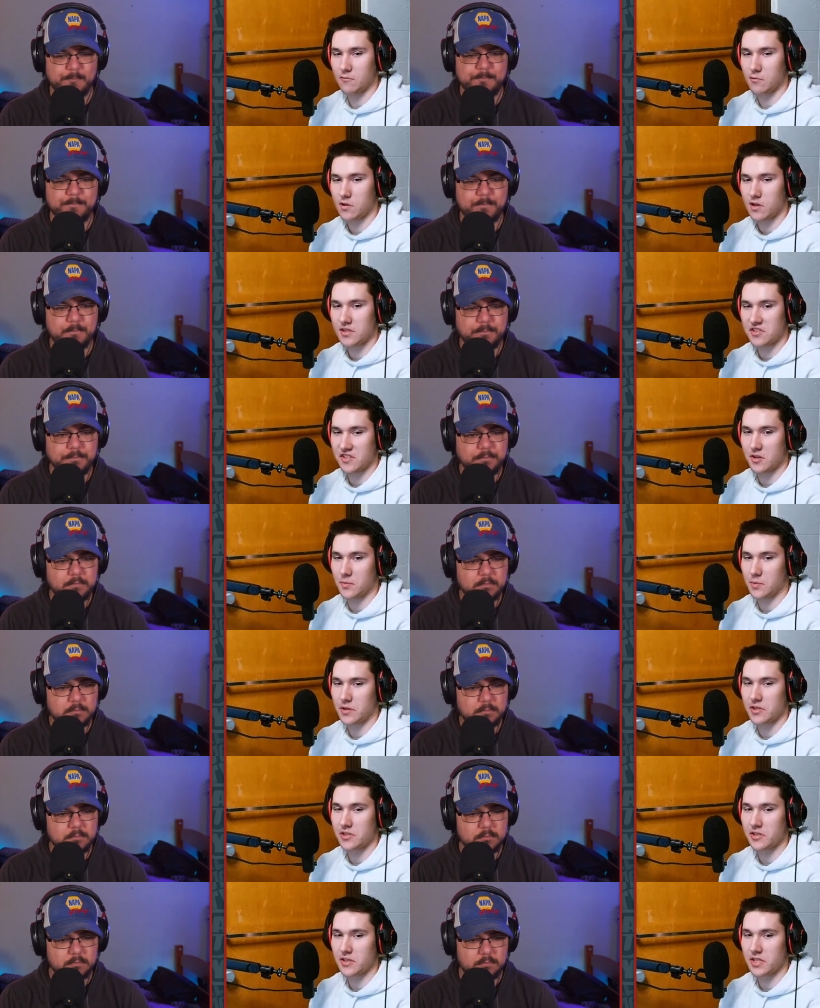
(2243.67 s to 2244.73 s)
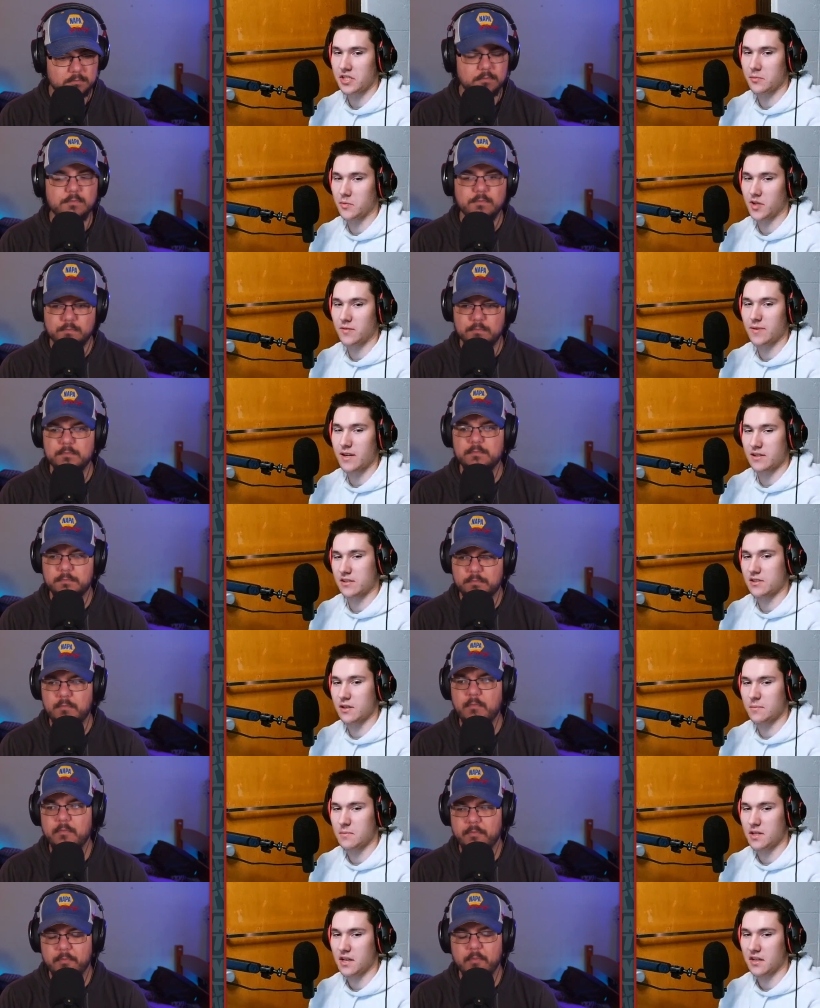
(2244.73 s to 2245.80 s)
Speaker 1: Raw celebration, they should bring back
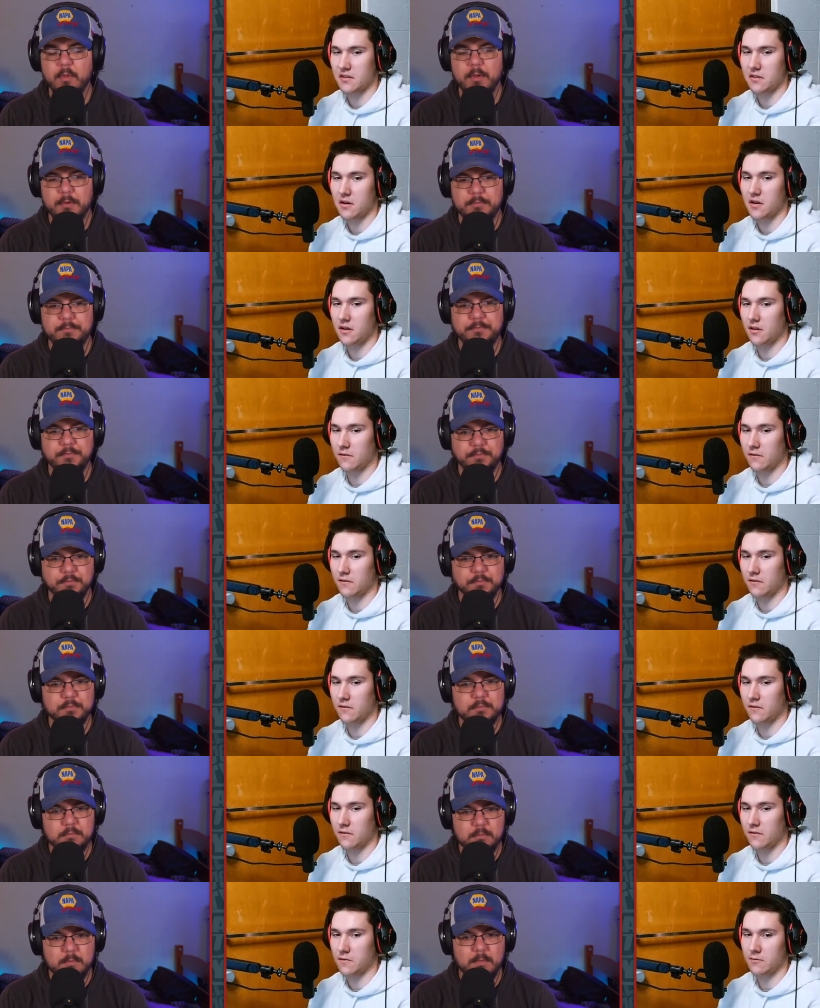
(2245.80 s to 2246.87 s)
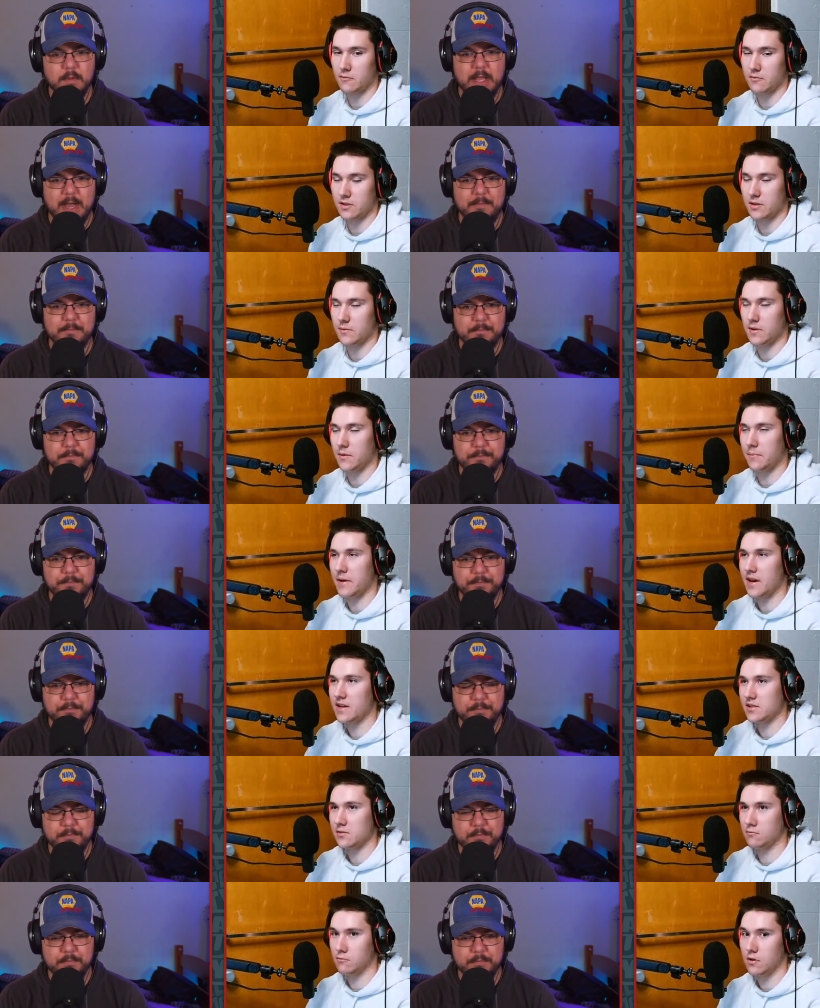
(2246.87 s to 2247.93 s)
something iconic from like
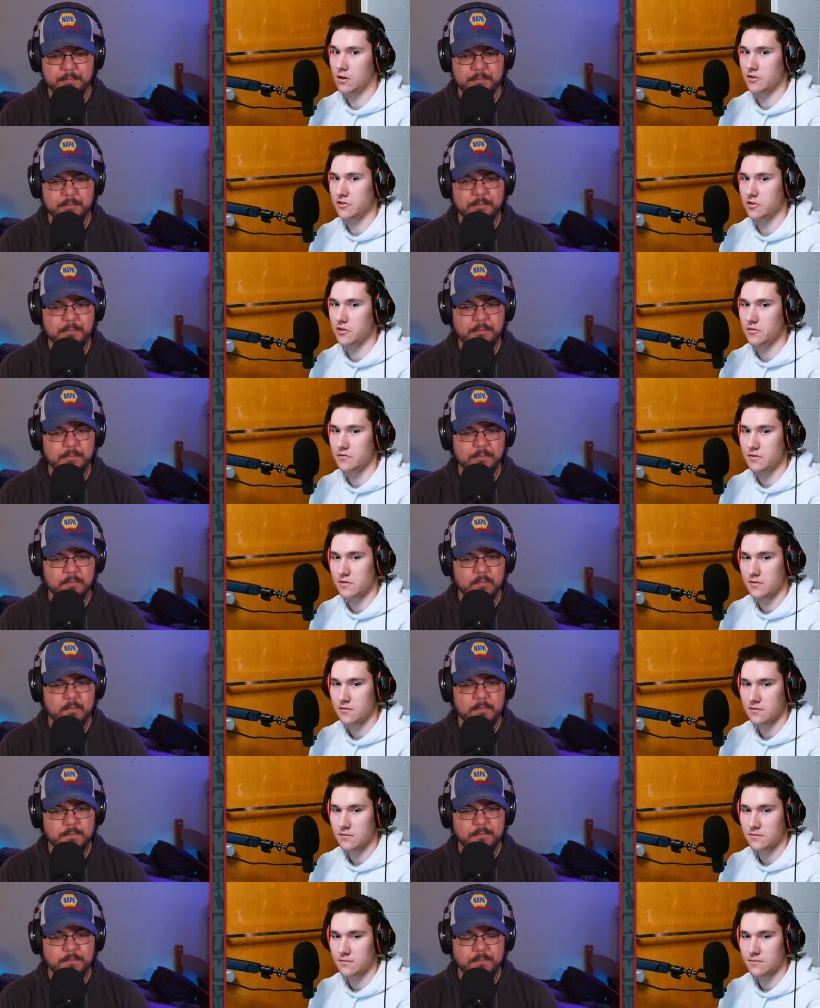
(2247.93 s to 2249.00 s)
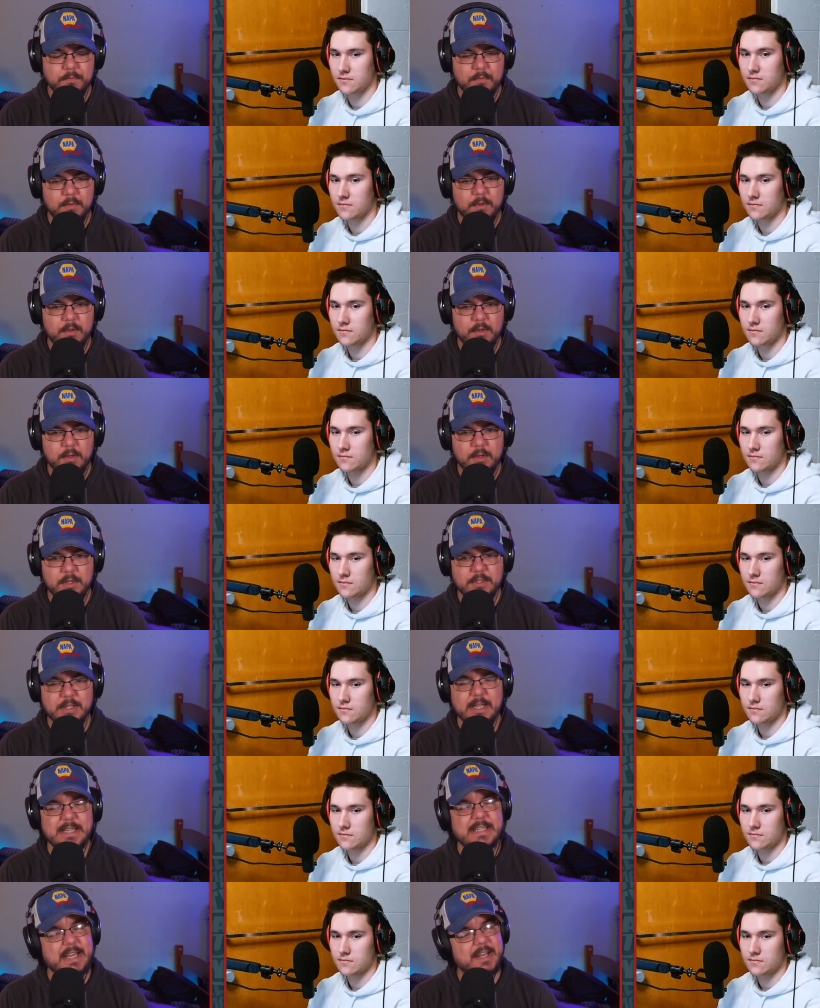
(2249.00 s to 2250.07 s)
some of the past Raw shows.
Speaker 2: Because they
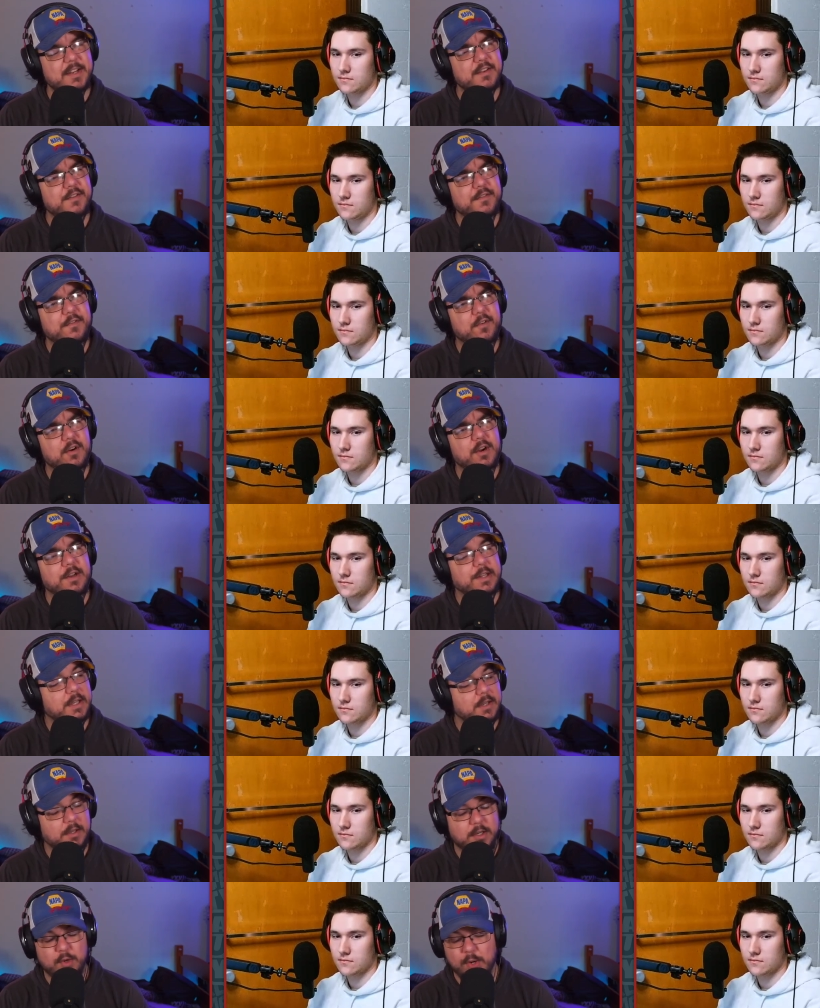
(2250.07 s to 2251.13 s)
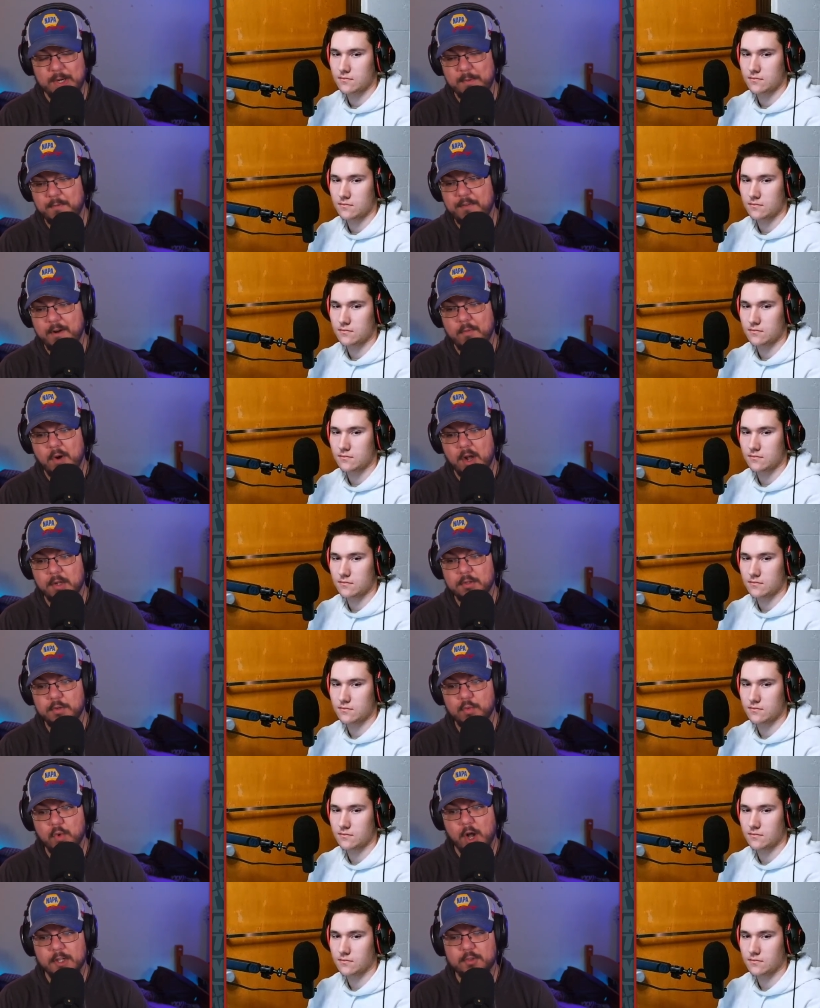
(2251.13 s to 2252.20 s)
didn't for, and correct me if I'm wrong,
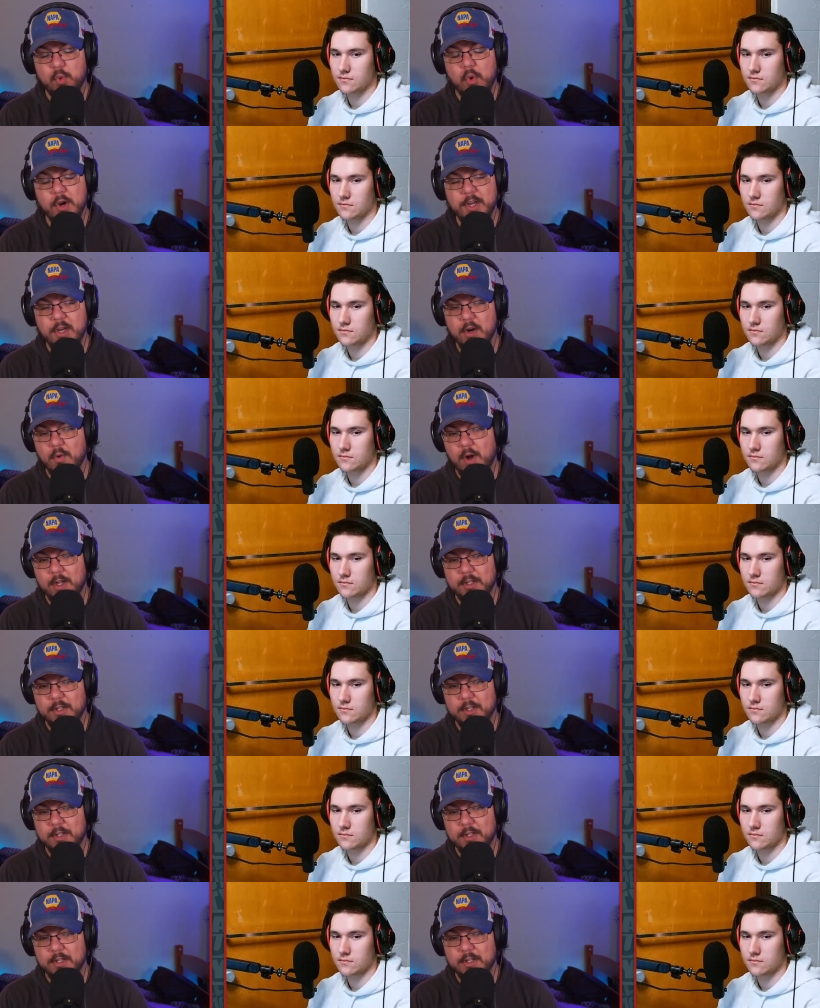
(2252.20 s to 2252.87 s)
Raw 20 or Raw